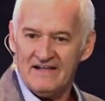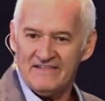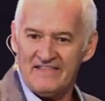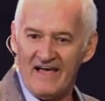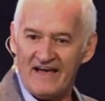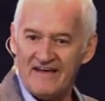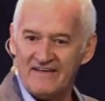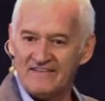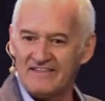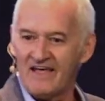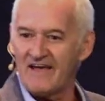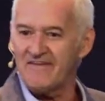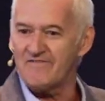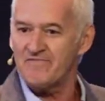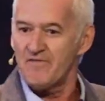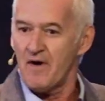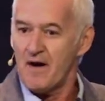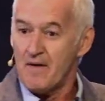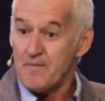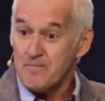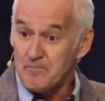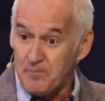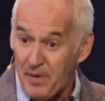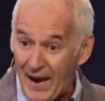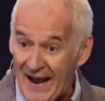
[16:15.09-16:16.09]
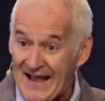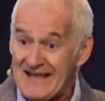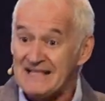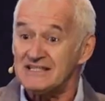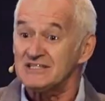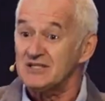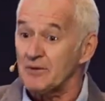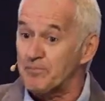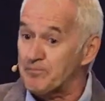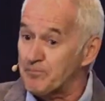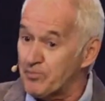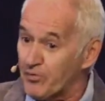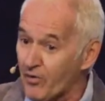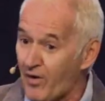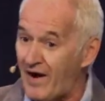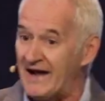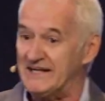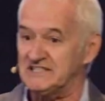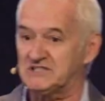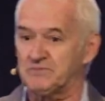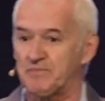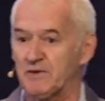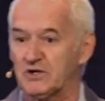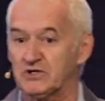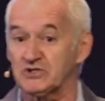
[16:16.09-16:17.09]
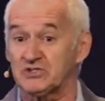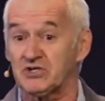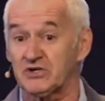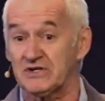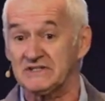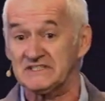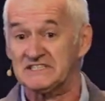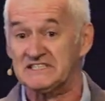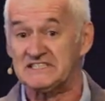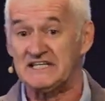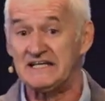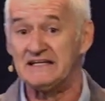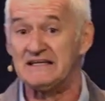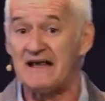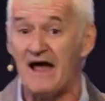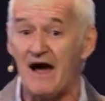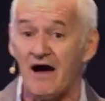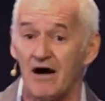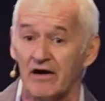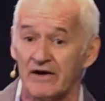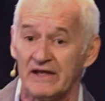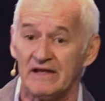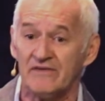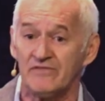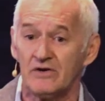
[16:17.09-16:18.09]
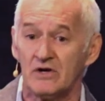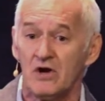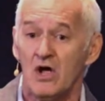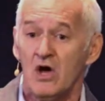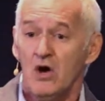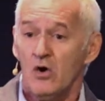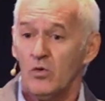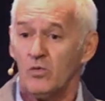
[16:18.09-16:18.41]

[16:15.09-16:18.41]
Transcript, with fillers: they, they've paid the price because you can see now, even